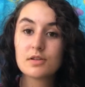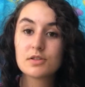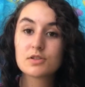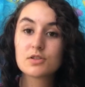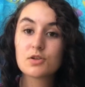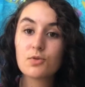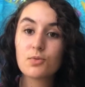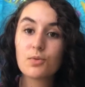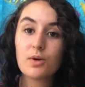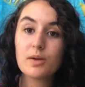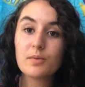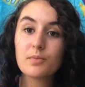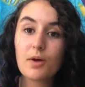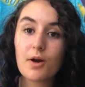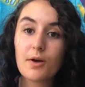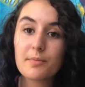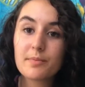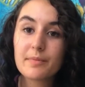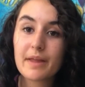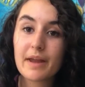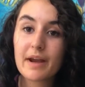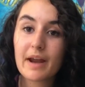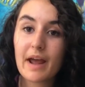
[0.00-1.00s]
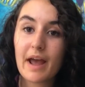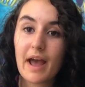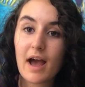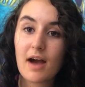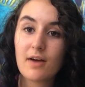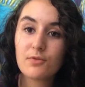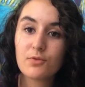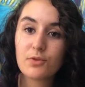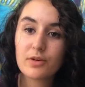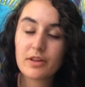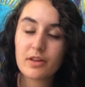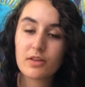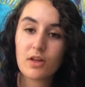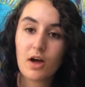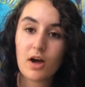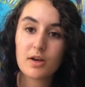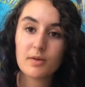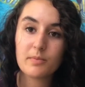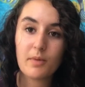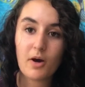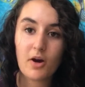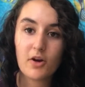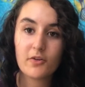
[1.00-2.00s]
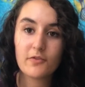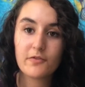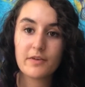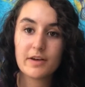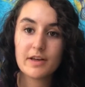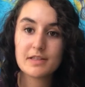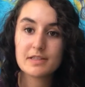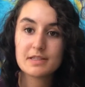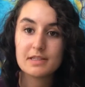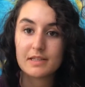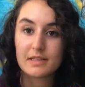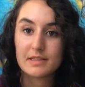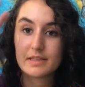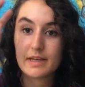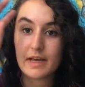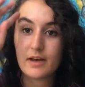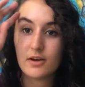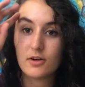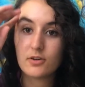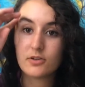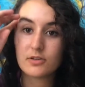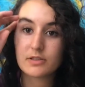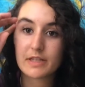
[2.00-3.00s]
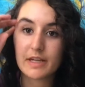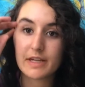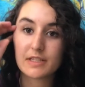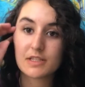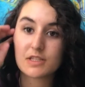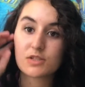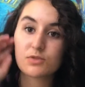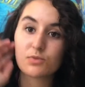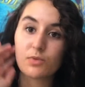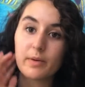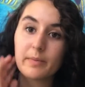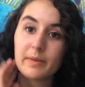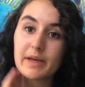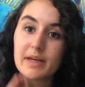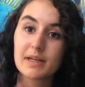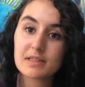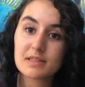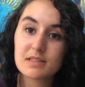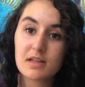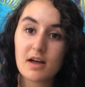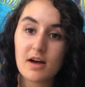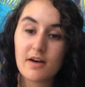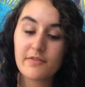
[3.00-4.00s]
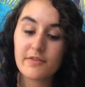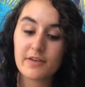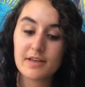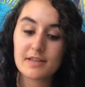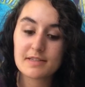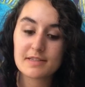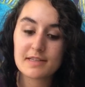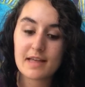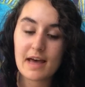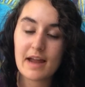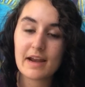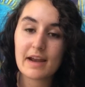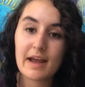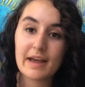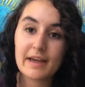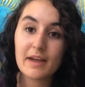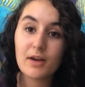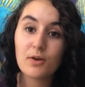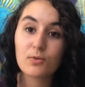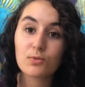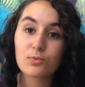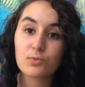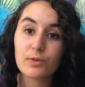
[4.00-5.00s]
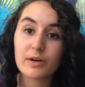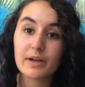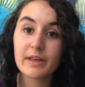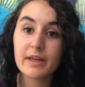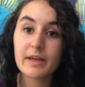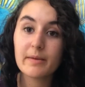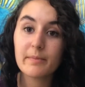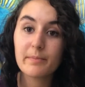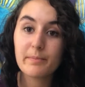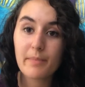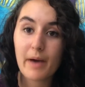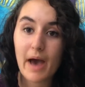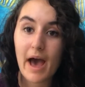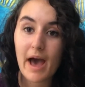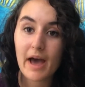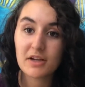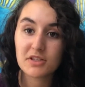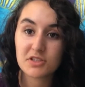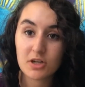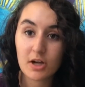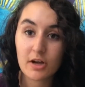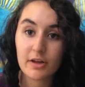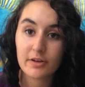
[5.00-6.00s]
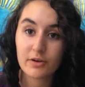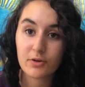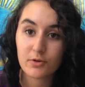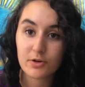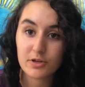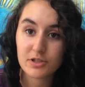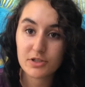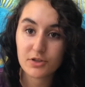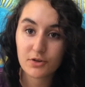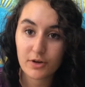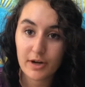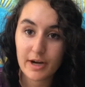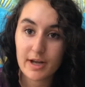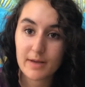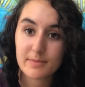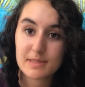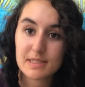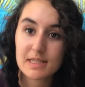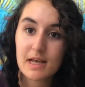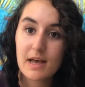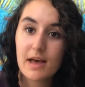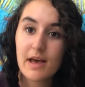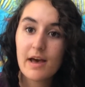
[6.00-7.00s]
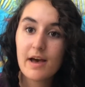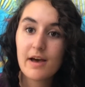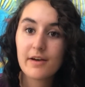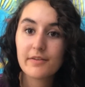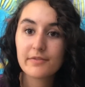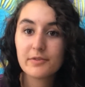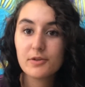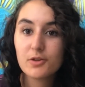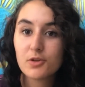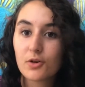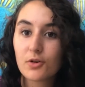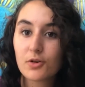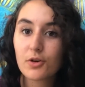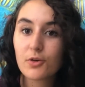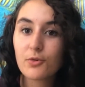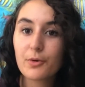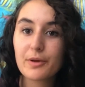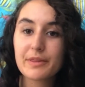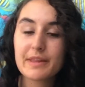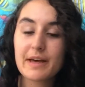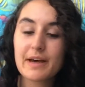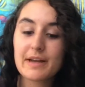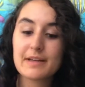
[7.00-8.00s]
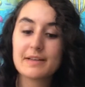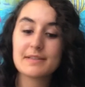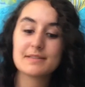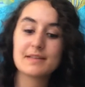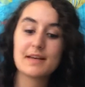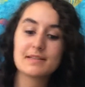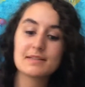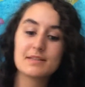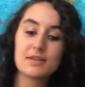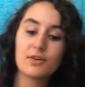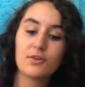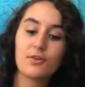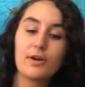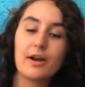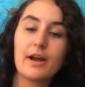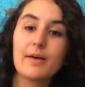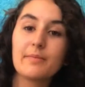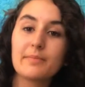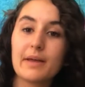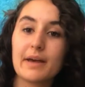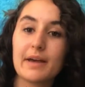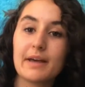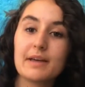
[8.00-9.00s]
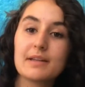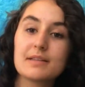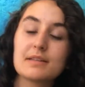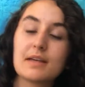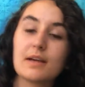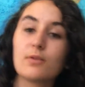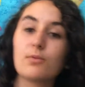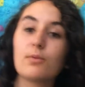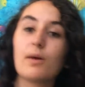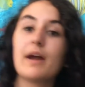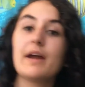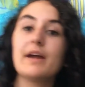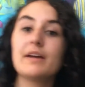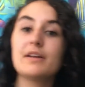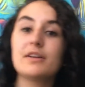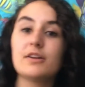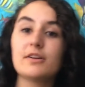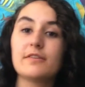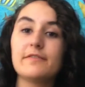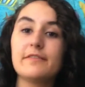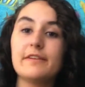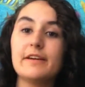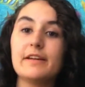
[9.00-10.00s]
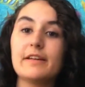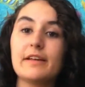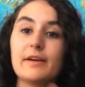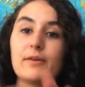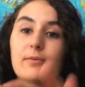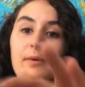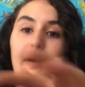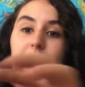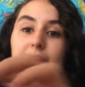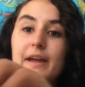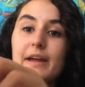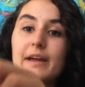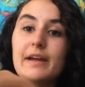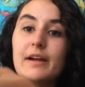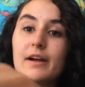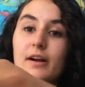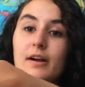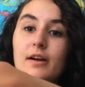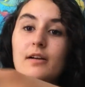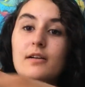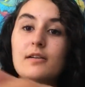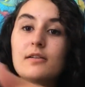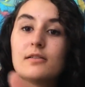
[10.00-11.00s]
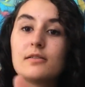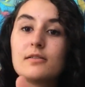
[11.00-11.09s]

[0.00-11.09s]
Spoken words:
So one problem that I have with a lot of monofins and tails and swimming and stuff is that I get really bad Charlie horse cramps. If you don't know what that is, that's the cramp that gets like right in your feet, like right here.